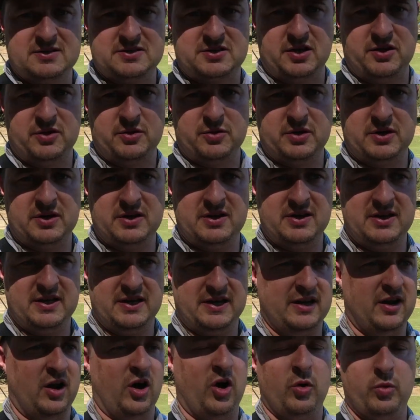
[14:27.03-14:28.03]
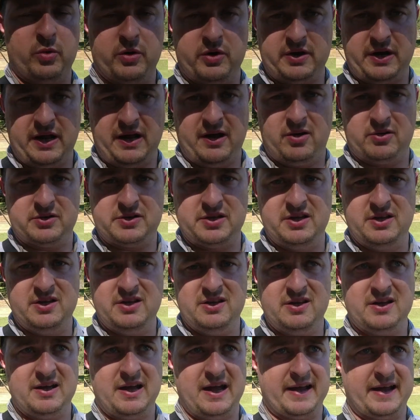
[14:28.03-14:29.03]
So it all worked out.
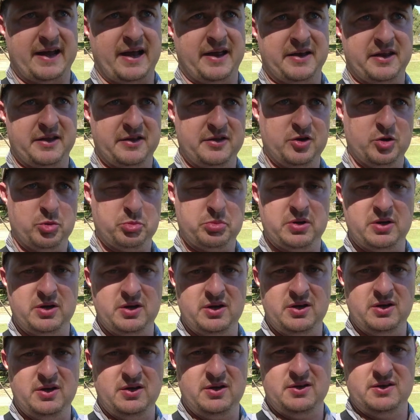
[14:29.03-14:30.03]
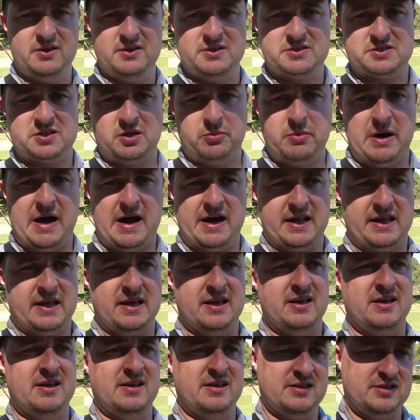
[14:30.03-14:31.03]
I got to help
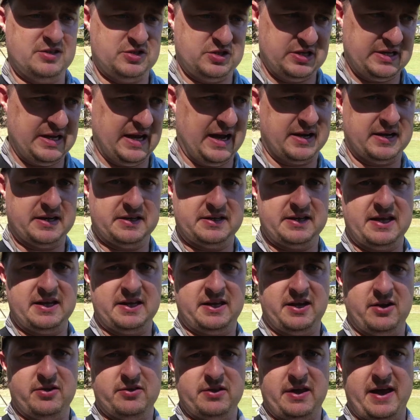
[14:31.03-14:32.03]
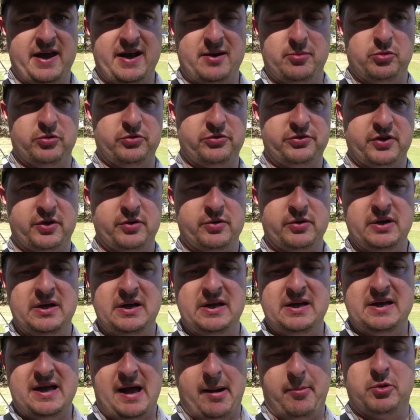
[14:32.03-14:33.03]
somebody. She got to take care of the animals. So
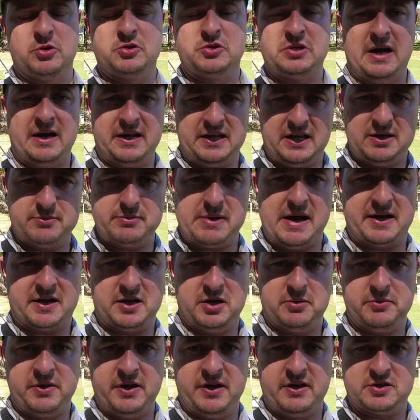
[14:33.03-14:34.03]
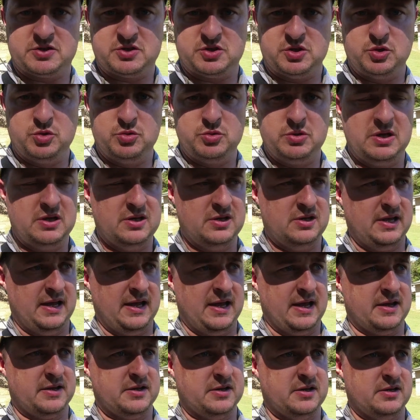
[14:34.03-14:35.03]
I'm gonna try to get back up there soon
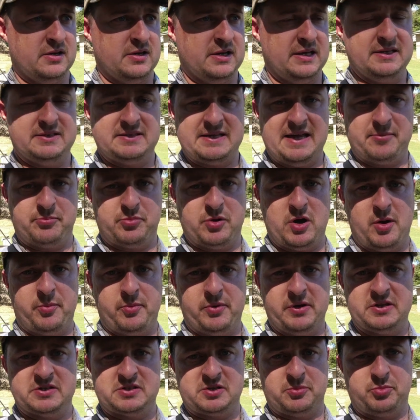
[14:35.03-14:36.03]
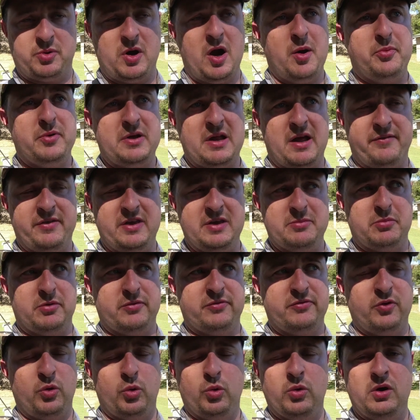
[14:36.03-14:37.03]
and uh, hit that property. It's a property I've hit
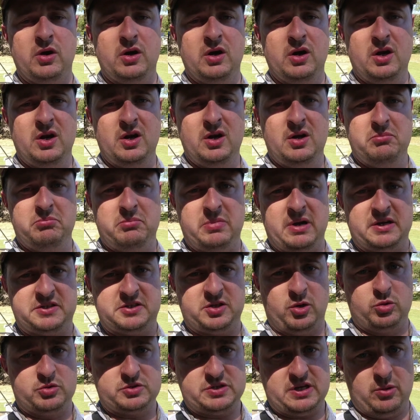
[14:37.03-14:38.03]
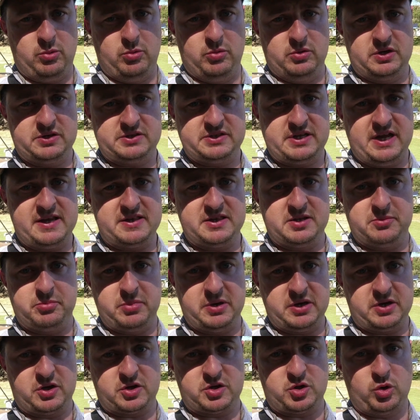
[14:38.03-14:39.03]
before, but I told you I wanted to take the
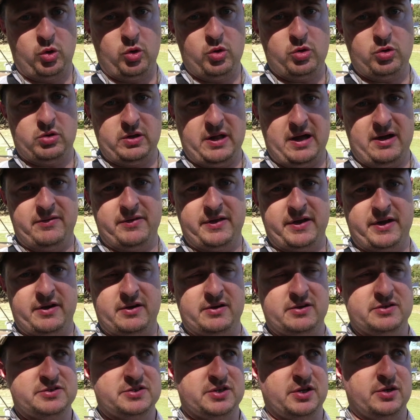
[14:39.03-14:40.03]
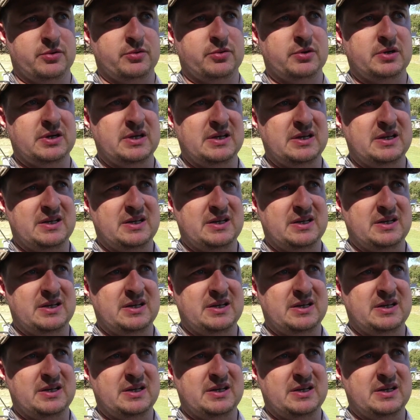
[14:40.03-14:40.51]
bigger coil out there. So,